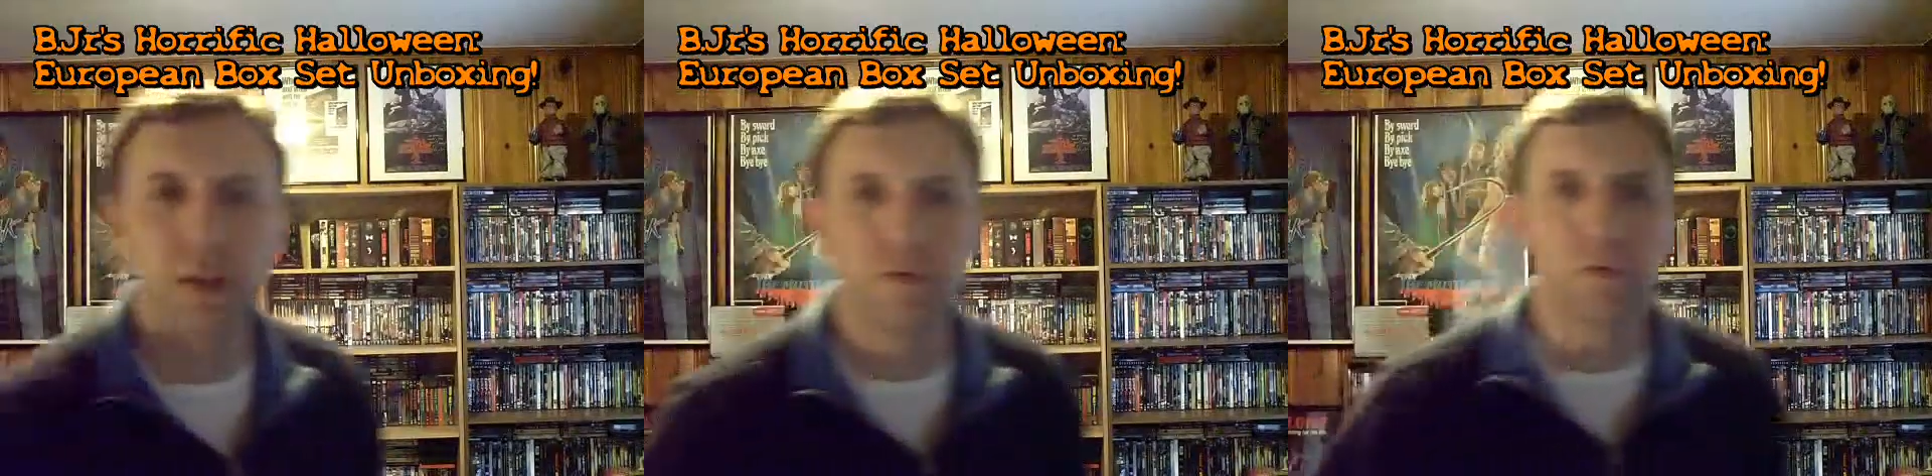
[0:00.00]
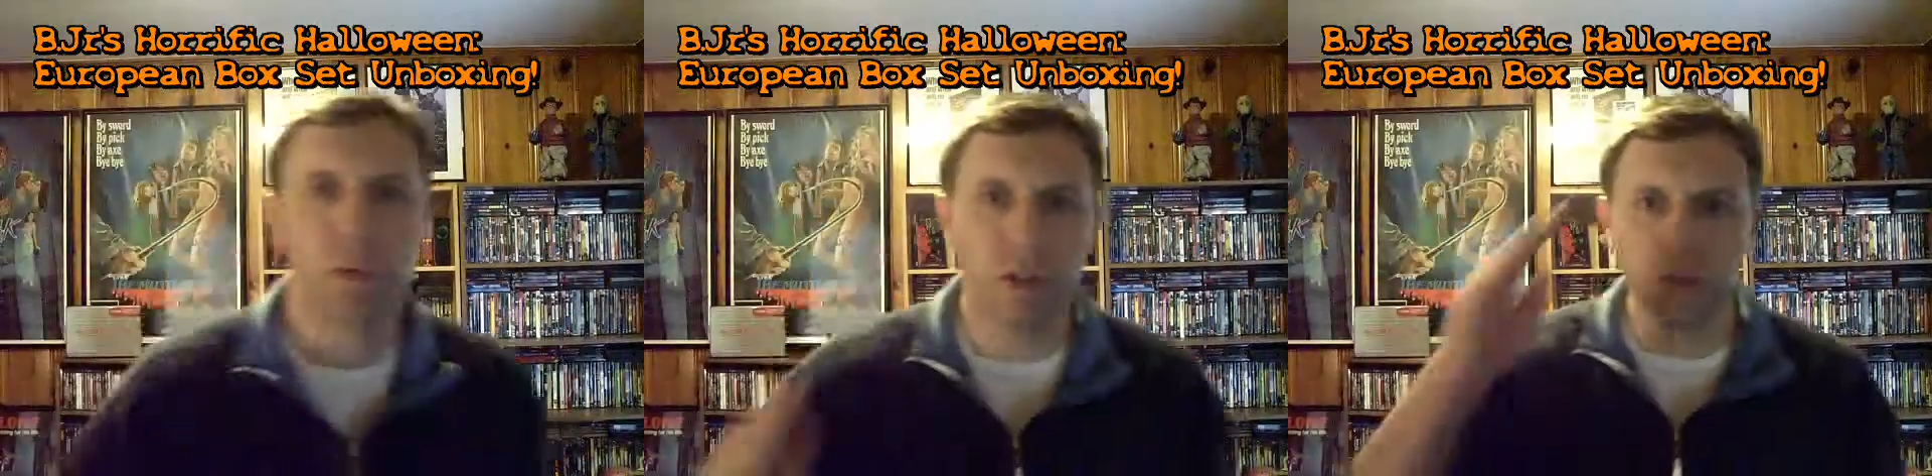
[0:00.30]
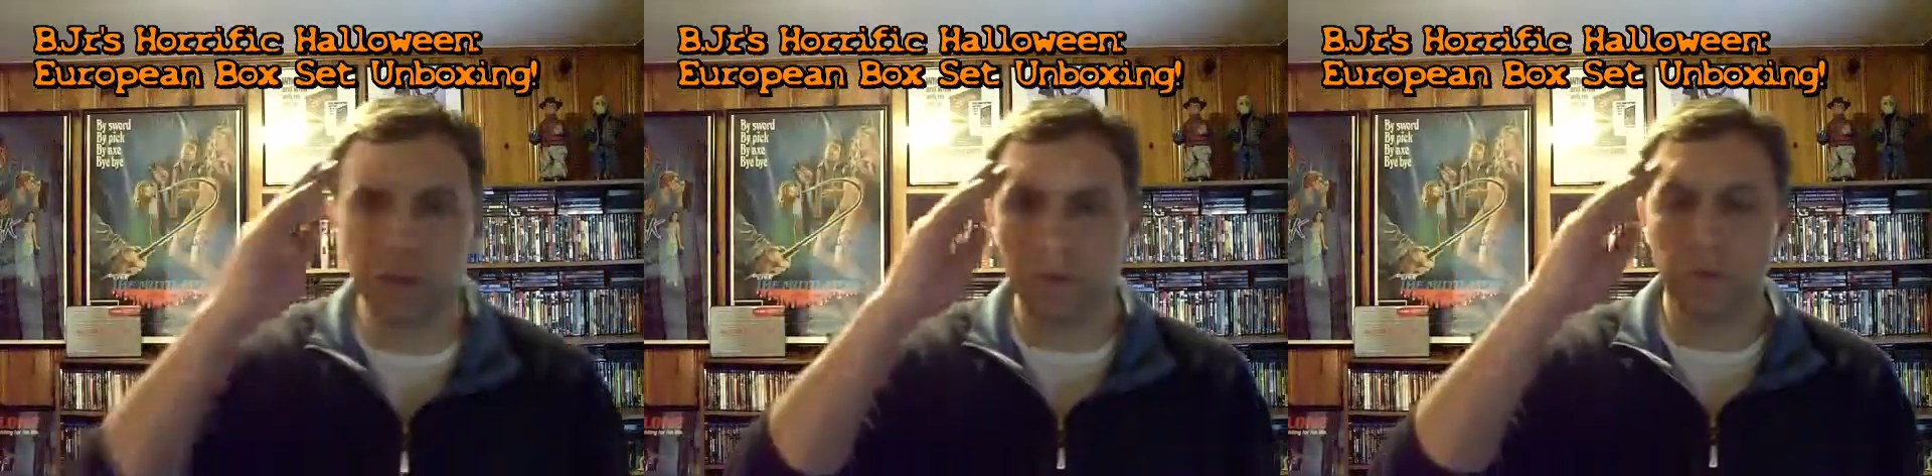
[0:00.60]
here from B
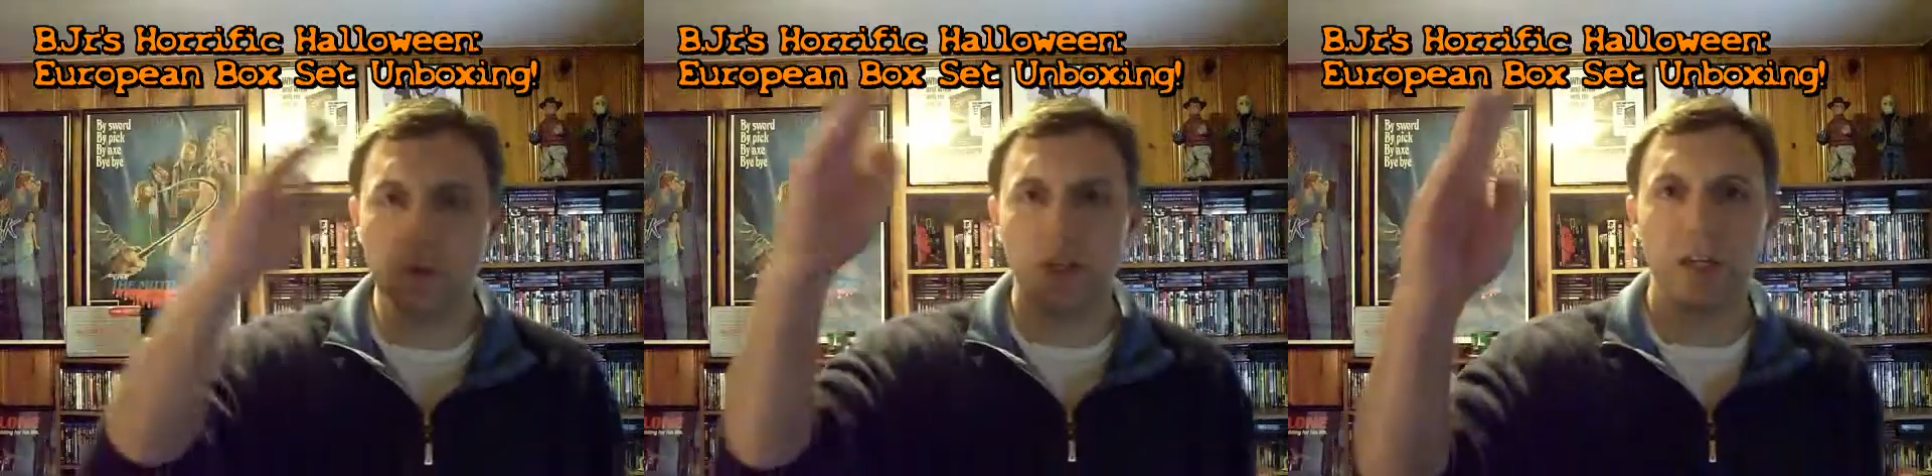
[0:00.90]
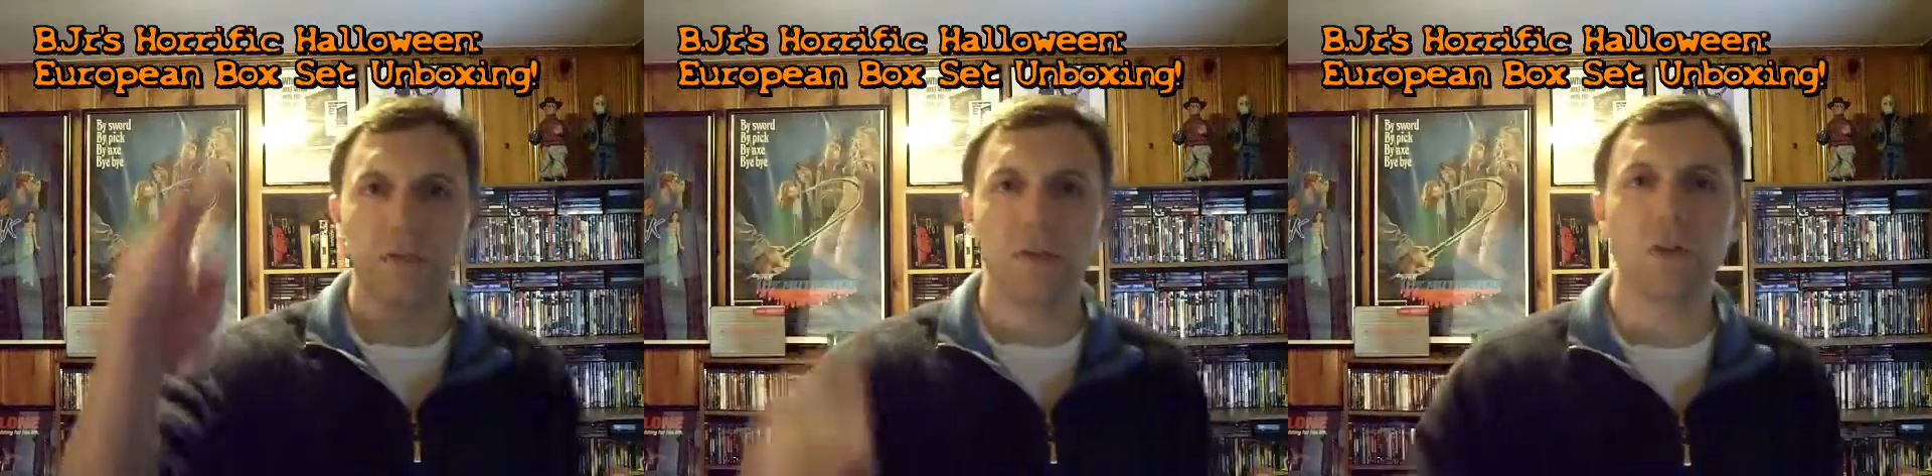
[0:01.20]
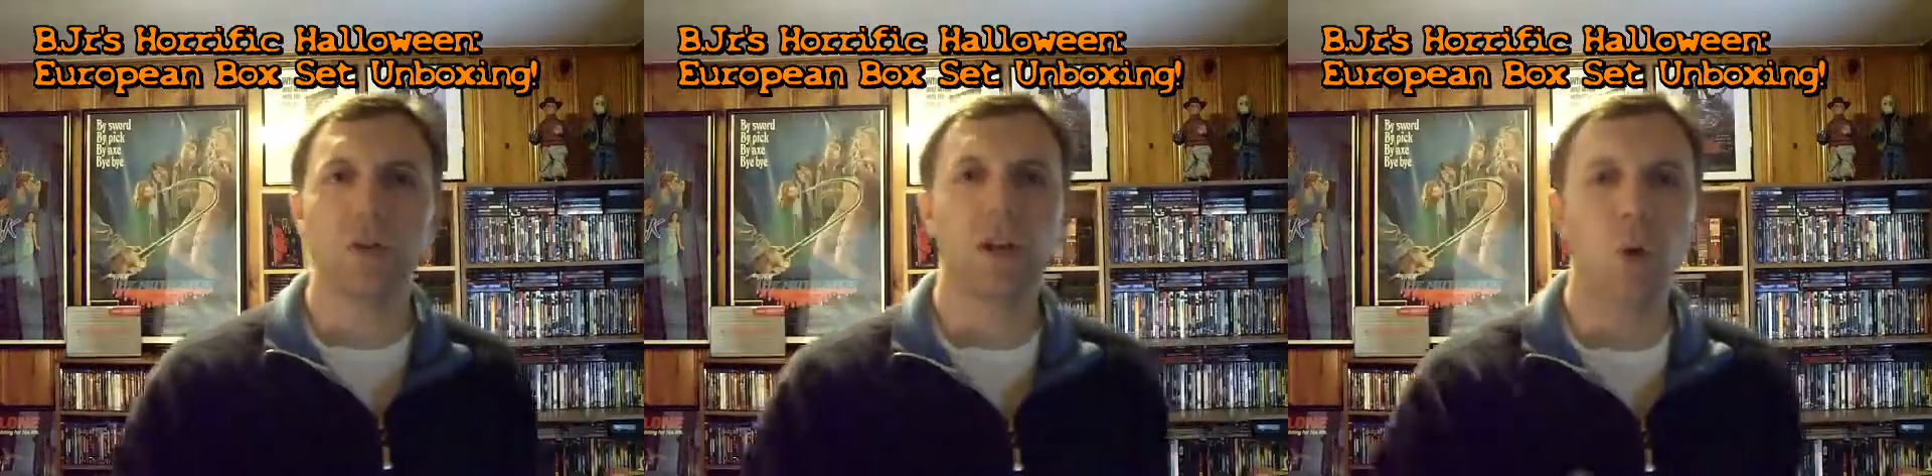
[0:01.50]
Junior's Movie Cave
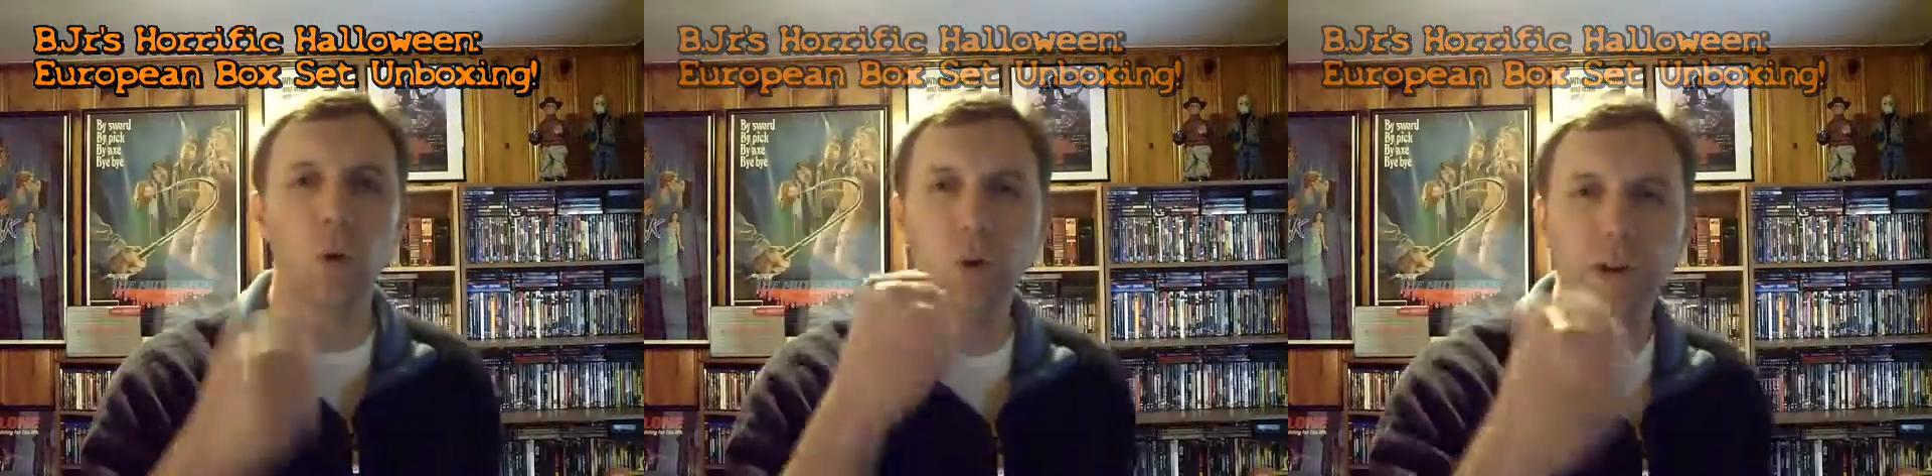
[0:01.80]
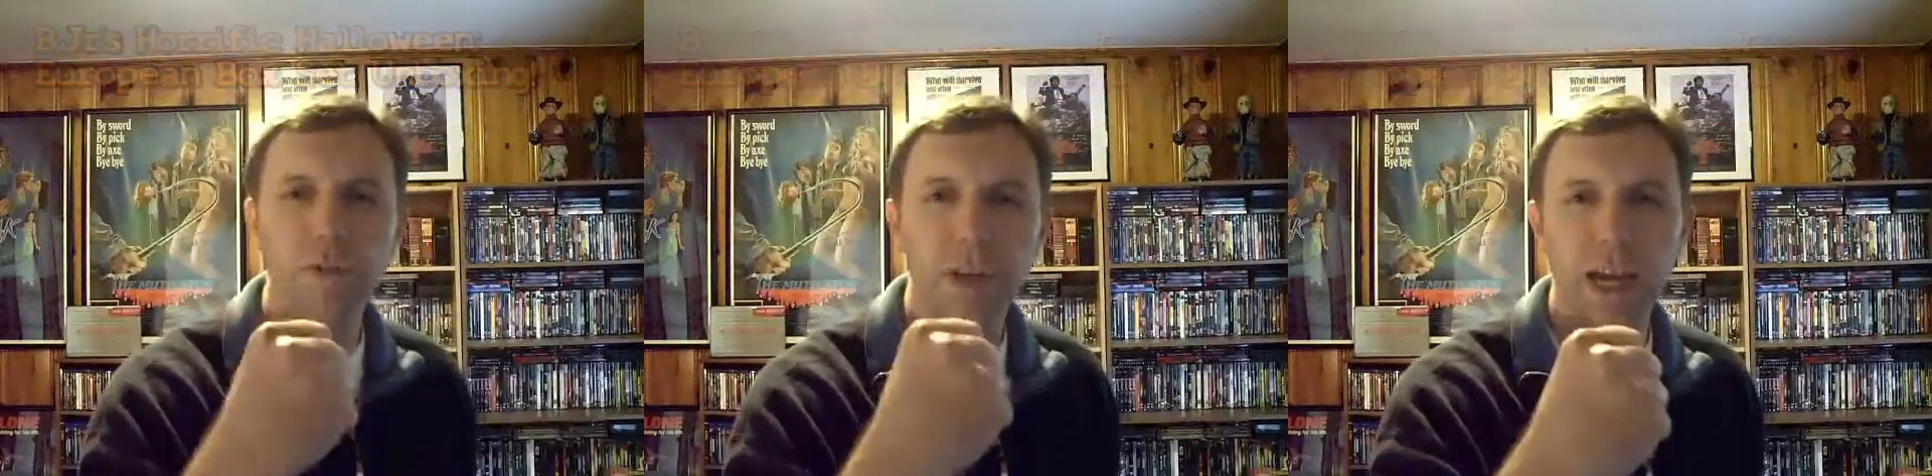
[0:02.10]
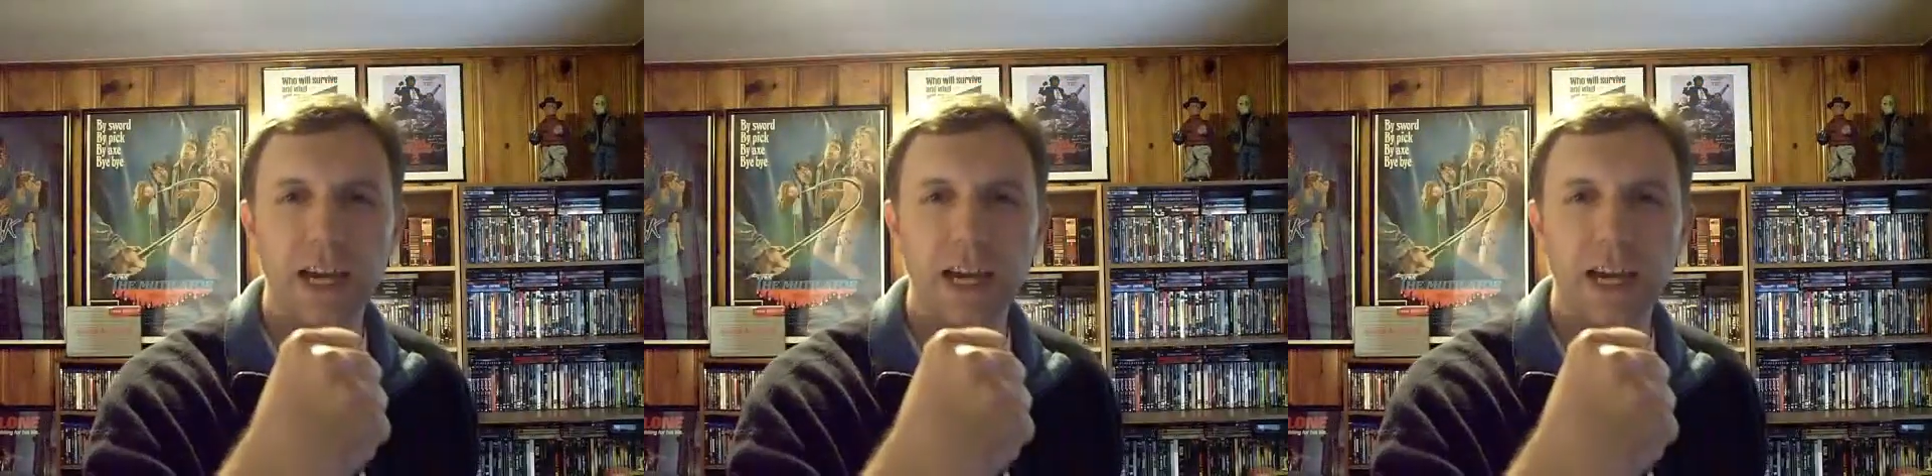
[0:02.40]
during the horrific